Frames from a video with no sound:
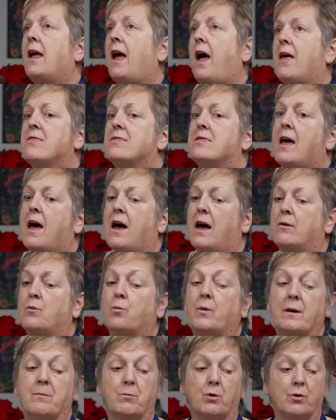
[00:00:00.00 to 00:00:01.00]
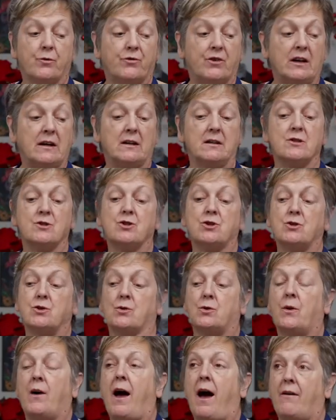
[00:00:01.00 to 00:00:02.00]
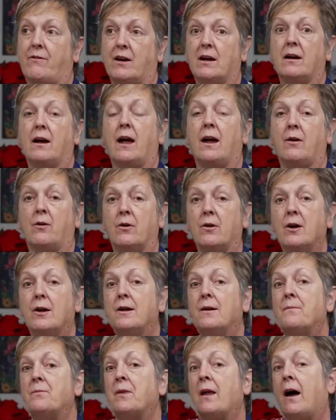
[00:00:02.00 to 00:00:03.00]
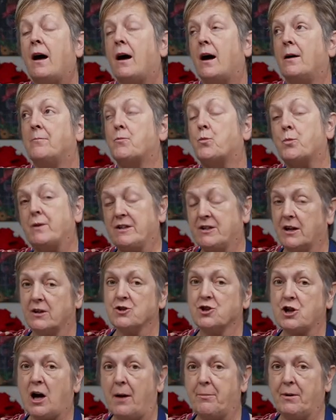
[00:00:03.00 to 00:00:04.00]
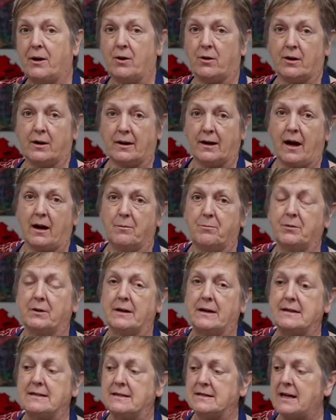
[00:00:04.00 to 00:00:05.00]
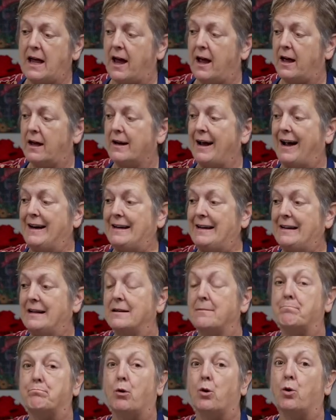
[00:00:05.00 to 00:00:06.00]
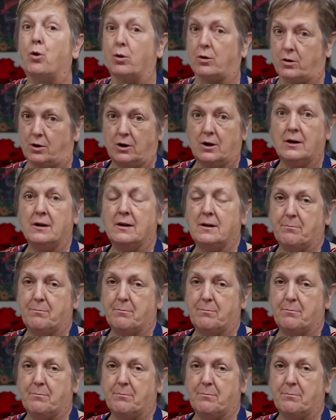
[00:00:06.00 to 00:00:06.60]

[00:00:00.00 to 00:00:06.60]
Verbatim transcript: and then we moved into having a um, retail shop here in Gallipolis, and I needed bulk